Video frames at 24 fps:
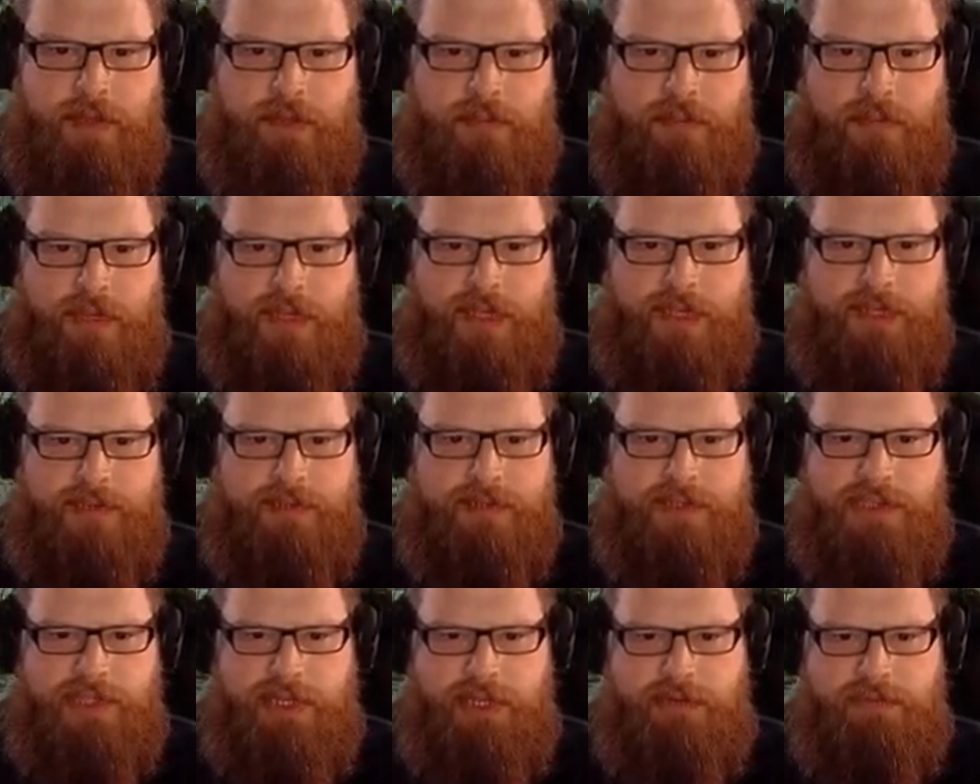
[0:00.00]
What I
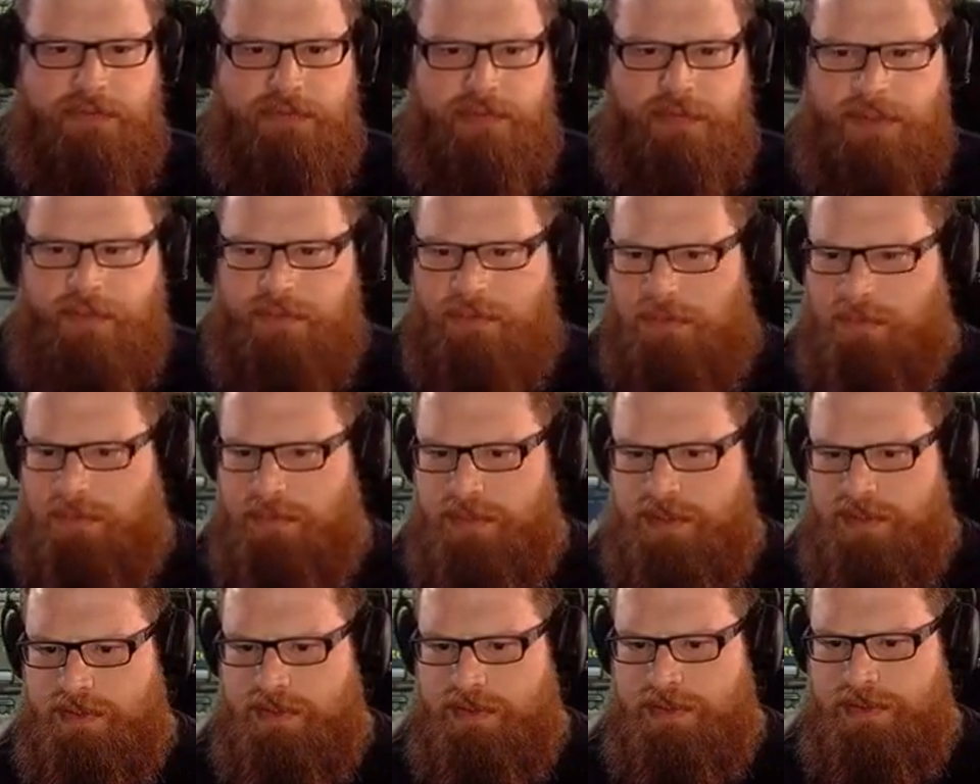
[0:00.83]
generally will
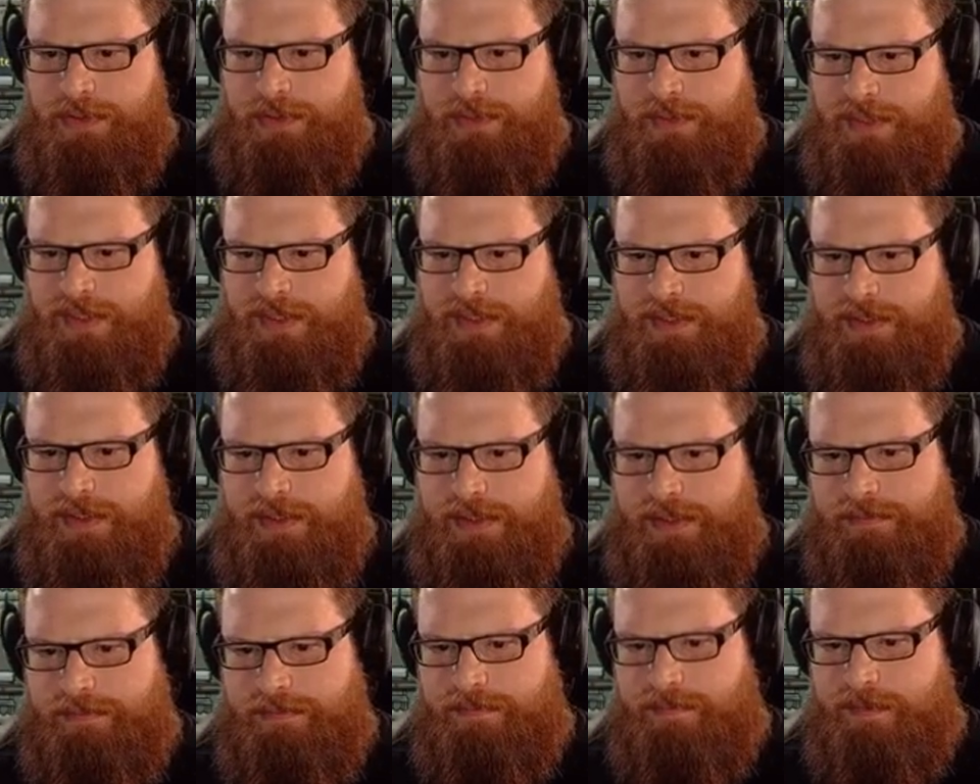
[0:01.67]
be doing
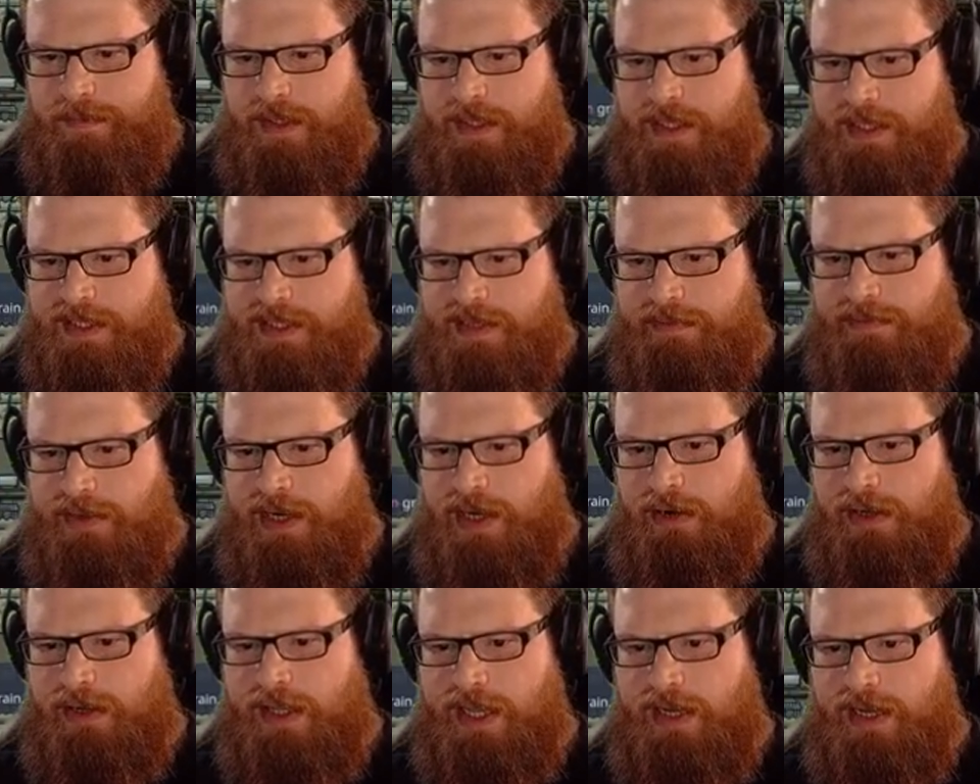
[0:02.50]
is every
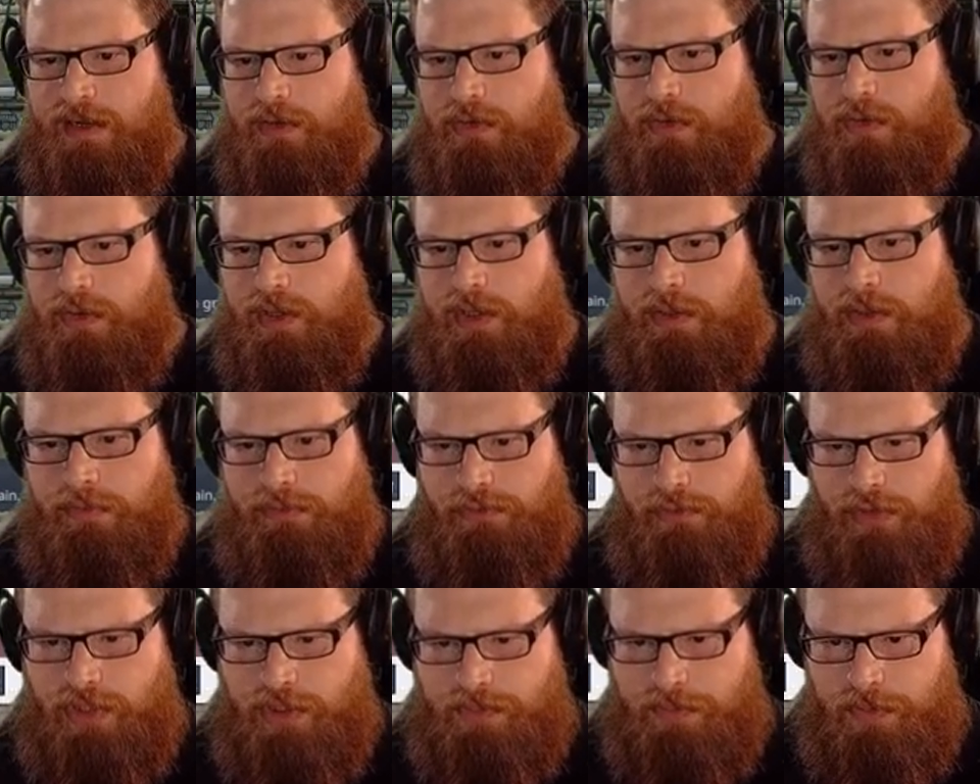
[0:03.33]
now and again I'll cook a load of
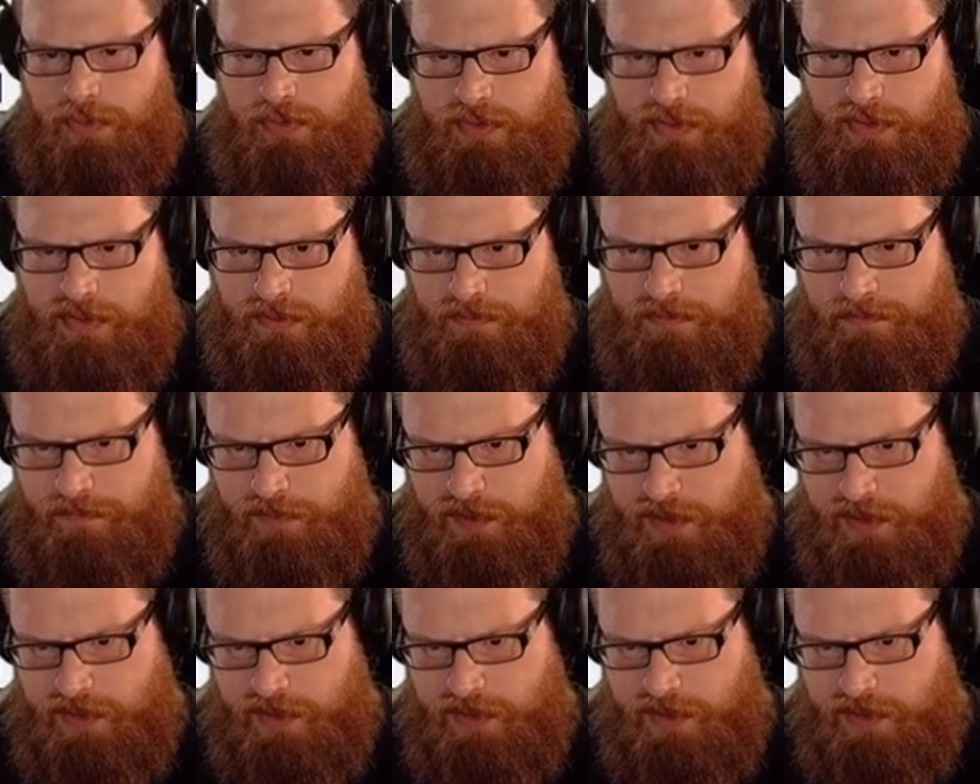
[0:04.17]
frost buns.